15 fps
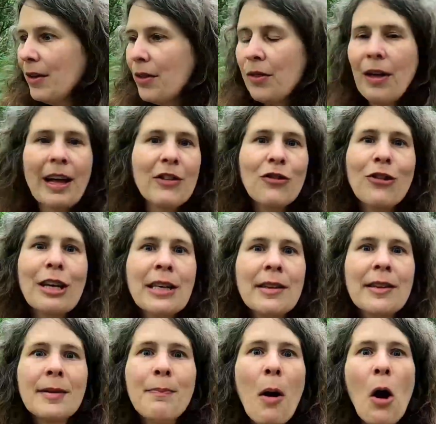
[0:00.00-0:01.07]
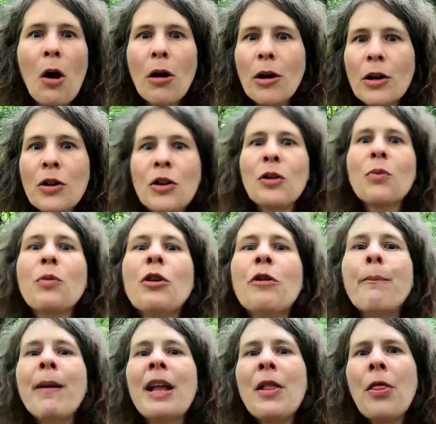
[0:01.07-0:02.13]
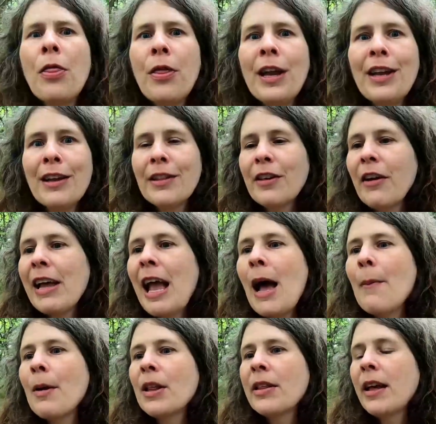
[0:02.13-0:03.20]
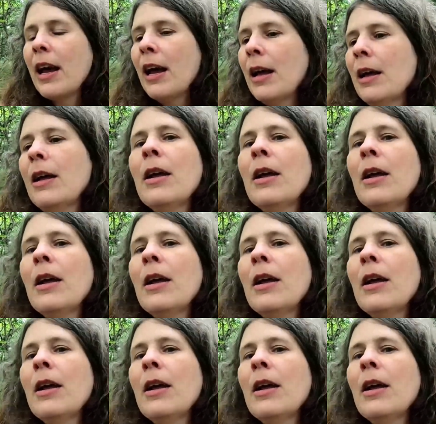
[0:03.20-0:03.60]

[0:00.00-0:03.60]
thatching spars would have been thinner diameter